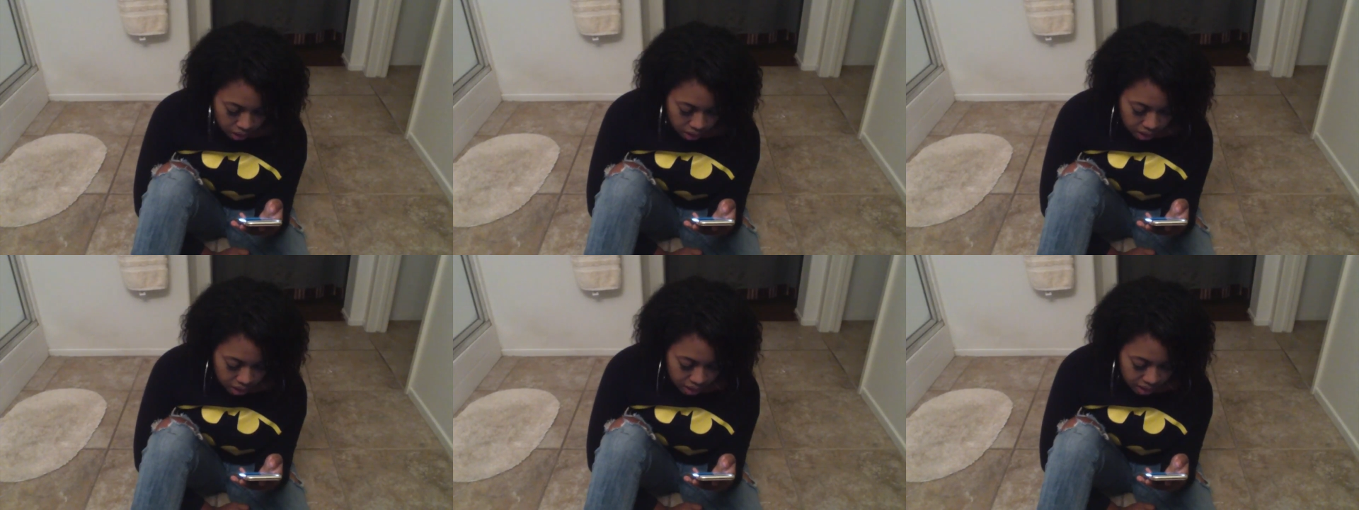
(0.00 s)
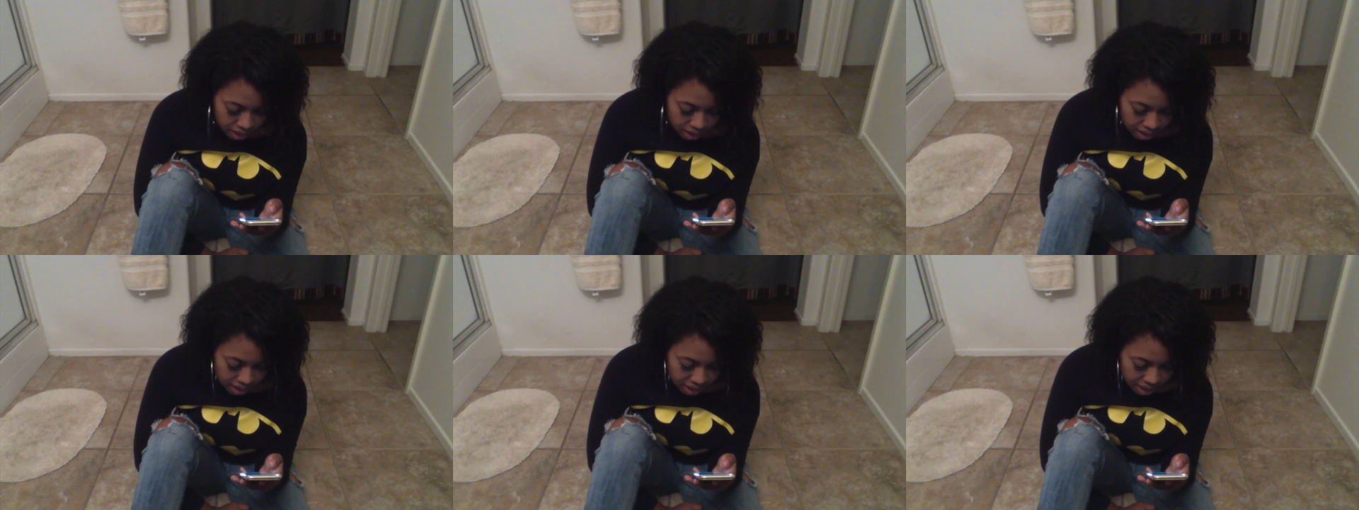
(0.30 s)
And
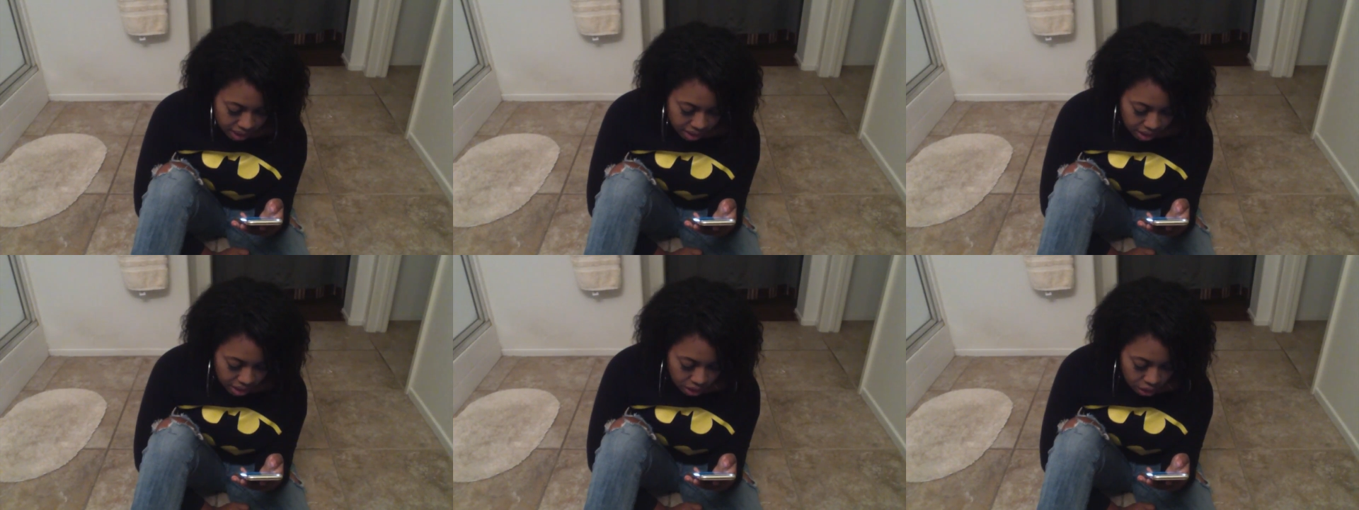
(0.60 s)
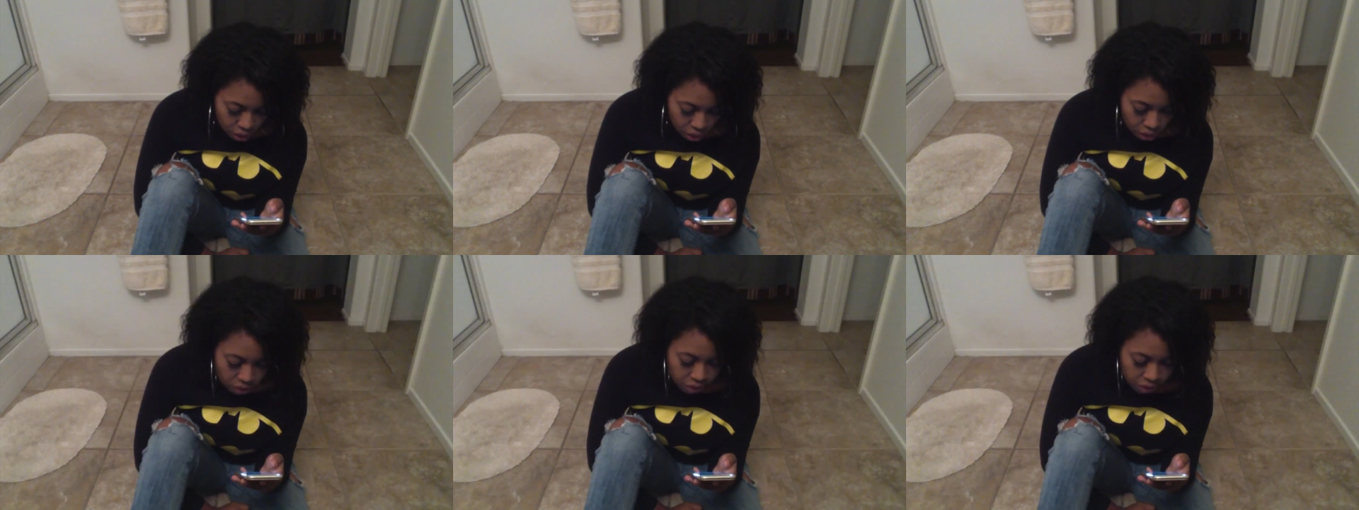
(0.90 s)
they said that
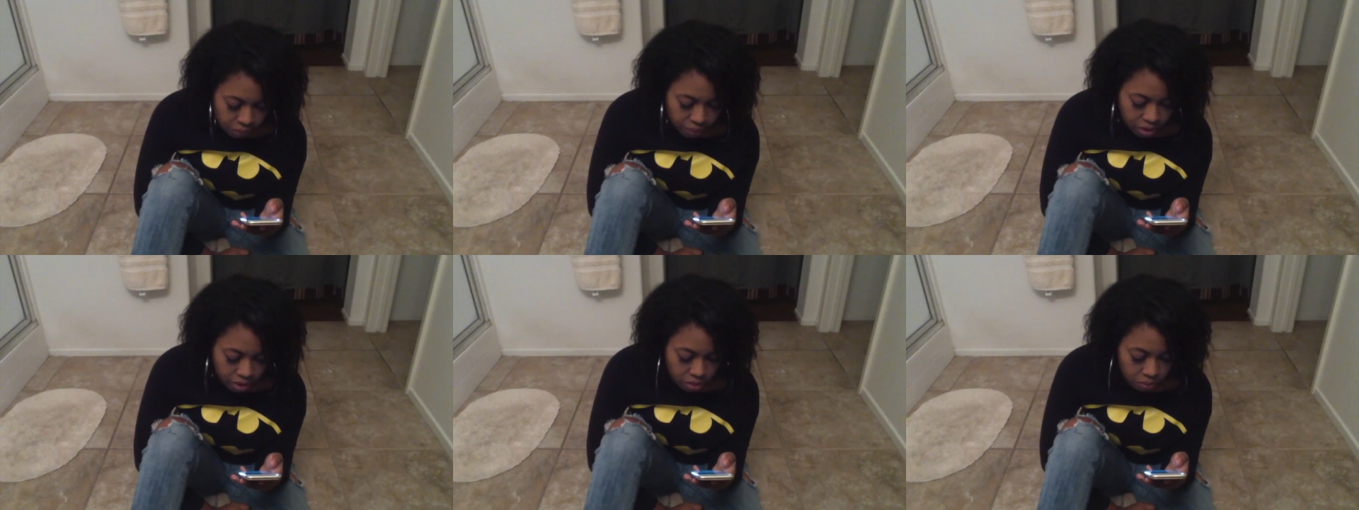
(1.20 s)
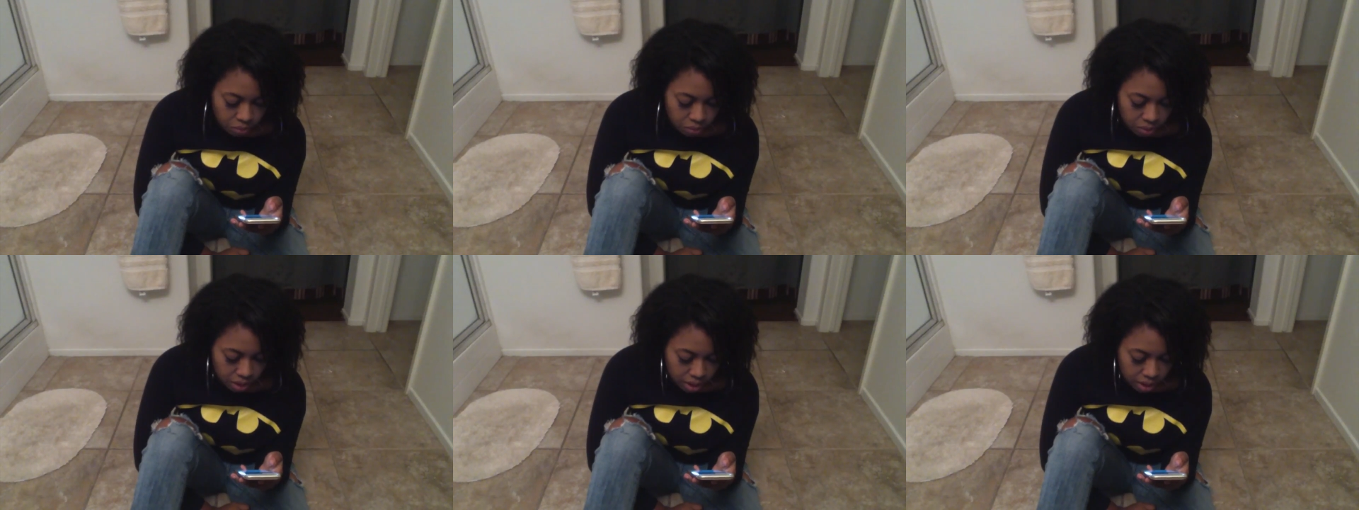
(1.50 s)
the only way
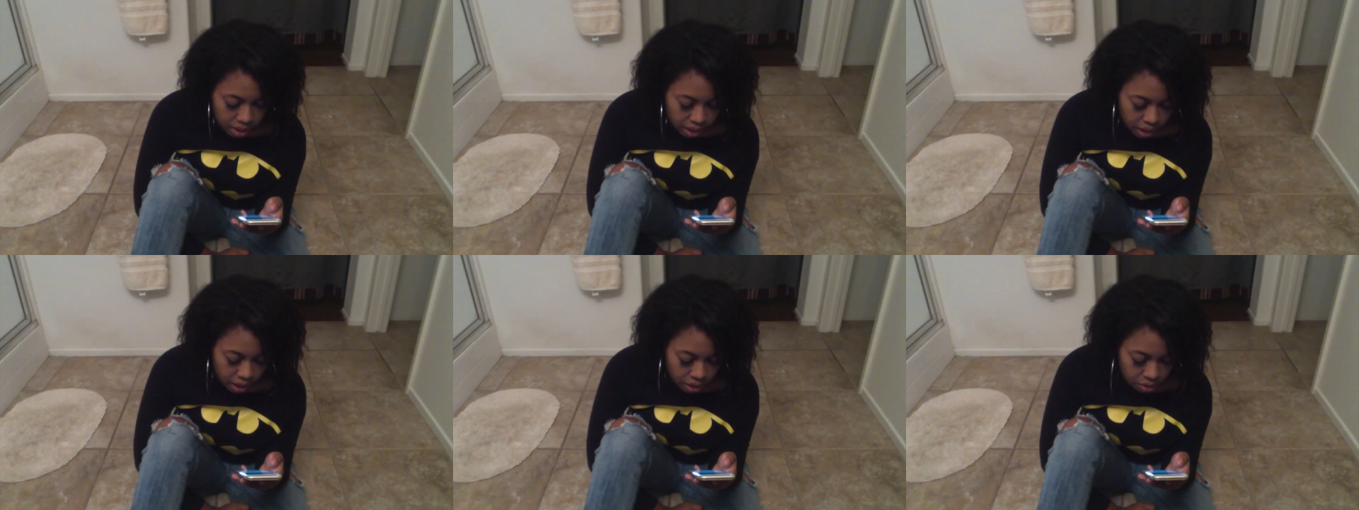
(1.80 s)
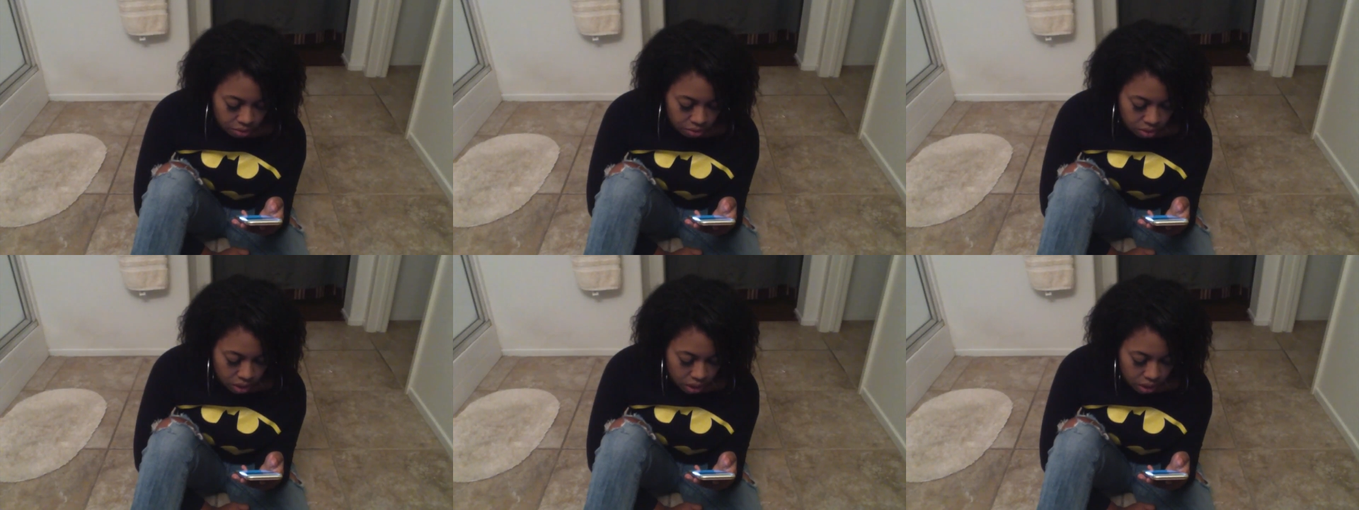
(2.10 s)
to really
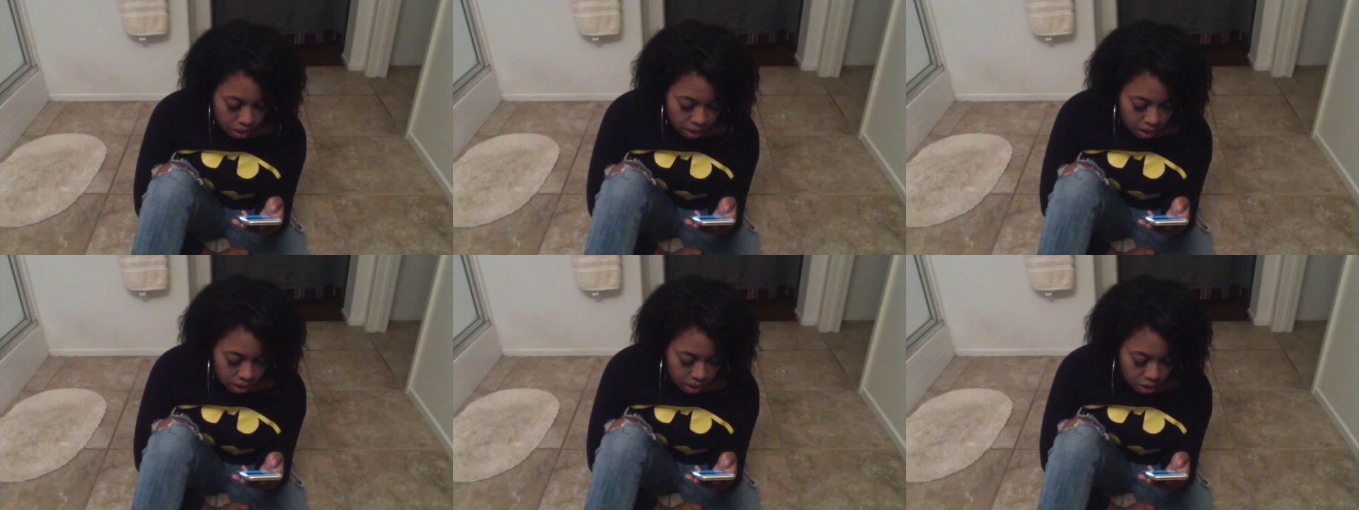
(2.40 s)
diagnose it